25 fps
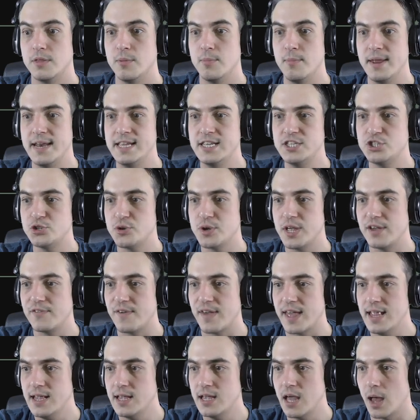The Ministry
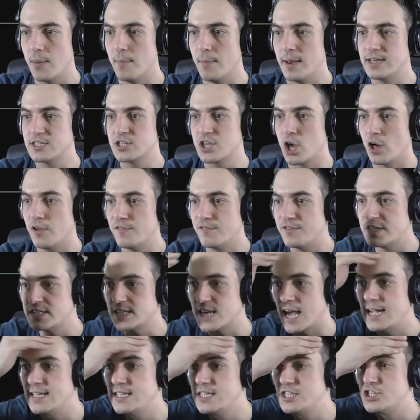of Income has
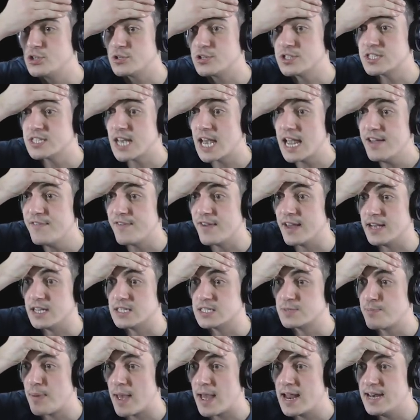confiscated your
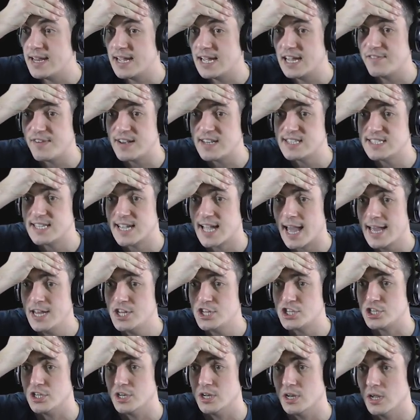savings pending
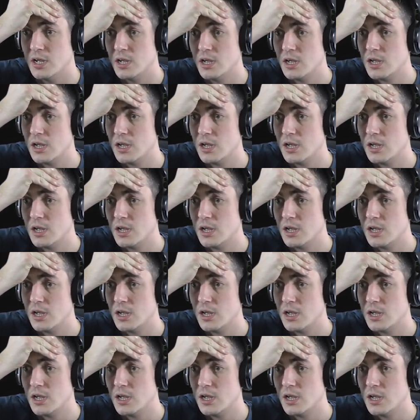investigation.